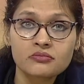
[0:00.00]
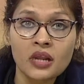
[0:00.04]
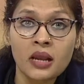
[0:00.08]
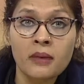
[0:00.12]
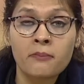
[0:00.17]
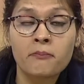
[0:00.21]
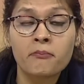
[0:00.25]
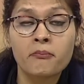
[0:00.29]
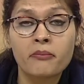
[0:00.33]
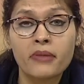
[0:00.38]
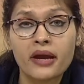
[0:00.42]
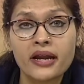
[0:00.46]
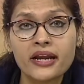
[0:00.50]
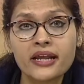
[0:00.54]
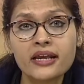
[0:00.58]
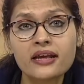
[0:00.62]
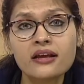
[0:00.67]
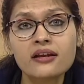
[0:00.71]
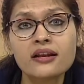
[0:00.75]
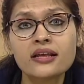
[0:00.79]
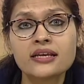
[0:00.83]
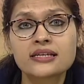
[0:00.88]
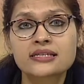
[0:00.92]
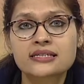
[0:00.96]
Medical
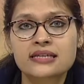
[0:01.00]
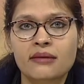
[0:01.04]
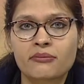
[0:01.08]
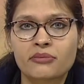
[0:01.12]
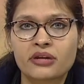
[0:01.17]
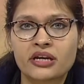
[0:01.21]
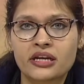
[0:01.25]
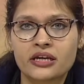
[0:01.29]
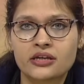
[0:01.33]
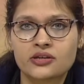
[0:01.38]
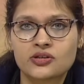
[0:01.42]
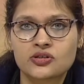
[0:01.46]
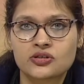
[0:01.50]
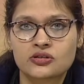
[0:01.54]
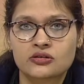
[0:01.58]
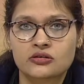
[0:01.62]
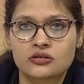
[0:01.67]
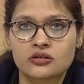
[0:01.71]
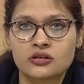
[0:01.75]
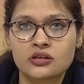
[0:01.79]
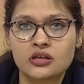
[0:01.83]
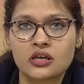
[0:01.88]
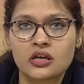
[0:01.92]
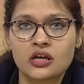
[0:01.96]
examination
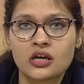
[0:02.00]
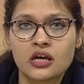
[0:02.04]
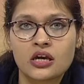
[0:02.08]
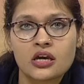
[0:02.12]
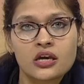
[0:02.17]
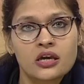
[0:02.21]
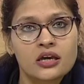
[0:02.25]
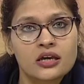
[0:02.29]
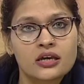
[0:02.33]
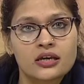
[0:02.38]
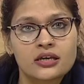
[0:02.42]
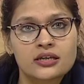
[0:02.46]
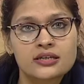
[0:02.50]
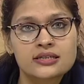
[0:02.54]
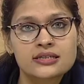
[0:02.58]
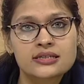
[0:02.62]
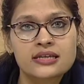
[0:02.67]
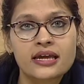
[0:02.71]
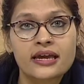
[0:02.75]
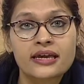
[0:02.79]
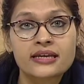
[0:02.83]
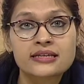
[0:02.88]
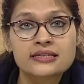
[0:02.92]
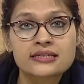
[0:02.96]
is the
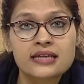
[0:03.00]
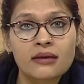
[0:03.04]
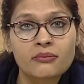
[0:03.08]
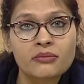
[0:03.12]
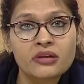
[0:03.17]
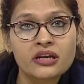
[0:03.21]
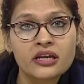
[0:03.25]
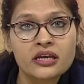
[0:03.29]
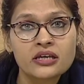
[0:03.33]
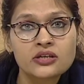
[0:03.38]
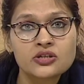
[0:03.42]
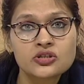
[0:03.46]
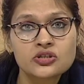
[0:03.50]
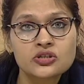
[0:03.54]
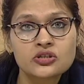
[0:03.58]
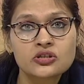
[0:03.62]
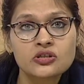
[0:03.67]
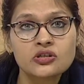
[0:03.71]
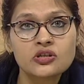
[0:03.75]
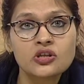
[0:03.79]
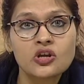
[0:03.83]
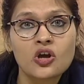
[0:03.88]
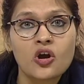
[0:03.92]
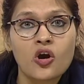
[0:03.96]
examination
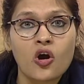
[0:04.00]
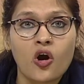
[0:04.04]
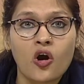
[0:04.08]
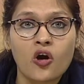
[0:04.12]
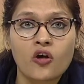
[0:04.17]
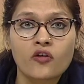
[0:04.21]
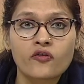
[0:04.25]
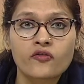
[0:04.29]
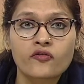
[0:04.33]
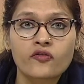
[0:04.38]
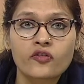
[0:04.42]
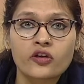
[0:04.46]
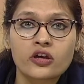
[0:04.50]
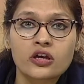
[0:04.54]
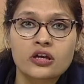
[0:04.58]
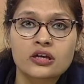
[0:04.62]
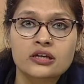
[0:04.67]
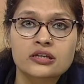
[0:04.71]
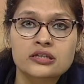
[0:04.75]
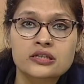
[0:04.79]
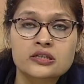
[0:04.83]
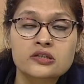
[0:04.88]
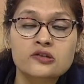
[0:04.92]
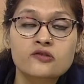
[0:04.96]
of
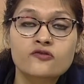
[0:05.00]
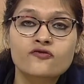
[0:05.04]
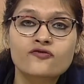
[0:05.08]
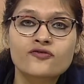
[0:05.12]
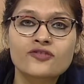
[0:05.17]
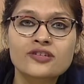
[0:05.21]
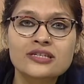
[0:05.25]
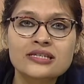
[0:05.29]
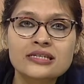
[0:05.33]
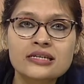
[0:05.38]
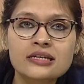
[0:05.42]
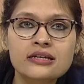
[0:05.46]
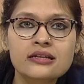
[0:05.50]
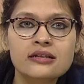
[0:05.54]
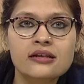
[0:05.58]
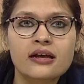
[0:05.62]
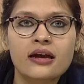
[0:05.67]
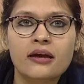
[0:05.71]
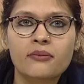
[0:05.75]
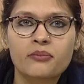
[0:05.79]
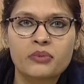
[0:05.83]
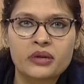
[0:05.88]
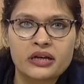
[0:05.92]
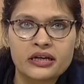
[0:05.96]
his physical
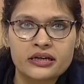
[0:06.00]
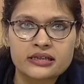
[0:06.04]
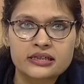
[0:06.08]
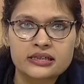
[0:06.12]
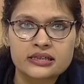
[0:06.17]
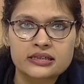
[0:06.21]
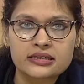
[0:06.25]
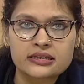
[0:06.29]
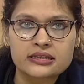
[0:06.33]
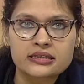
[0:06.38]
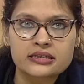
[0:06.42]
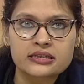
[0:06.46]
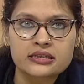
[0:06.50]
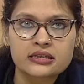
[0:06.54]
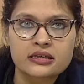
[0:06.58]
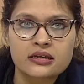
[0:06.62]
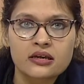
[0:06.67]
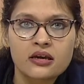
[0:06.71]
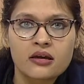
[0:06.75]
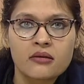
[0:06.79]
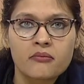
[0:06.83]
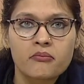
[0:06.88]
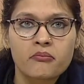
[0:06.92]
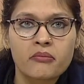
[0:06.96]
abilities.
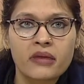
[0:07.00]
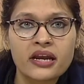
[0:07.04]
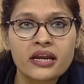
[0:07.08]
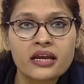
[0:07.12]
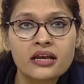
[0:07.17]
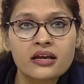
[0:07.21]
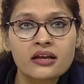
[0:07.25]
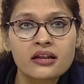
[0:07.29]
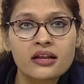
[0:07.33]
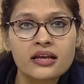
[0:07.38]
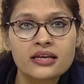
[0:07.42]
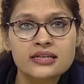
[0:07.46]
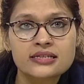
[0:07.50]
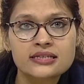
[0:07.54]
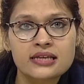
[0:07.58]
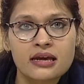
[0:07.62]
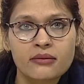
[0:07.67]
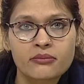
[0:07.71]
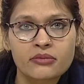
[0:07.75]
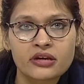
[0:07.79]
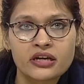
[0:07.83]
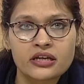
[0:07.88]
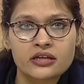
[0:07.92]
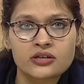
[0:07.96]
Medical
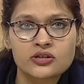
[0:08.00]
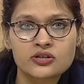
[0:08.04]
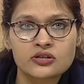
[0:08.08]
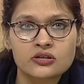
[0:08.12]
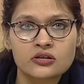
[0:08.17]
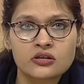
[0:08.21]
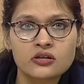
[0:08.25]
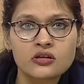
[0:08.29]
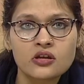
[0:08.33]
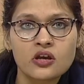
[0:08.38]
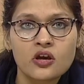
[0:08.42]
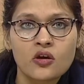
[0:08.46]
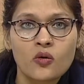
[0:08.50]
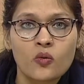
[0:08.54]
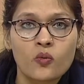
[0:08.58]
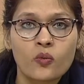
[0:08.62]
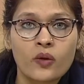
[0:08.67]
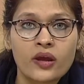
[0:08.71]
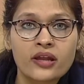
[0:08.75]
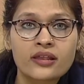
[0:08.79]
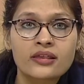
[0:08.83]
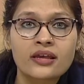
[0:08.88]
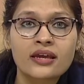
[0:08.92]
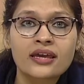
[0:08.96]
examination where
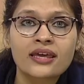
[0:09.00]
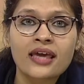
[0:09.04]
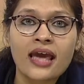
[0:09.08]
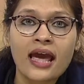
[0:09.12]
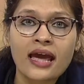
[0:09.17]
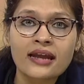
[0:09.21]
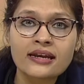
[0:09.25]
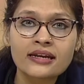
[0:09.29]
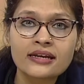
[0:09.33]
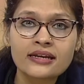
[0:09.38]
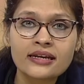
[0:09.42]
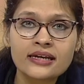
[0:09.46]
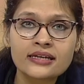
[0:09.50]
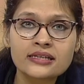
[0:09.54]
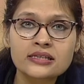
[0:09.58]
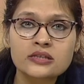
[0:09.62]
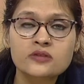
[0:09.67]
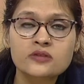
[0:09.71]
the candidates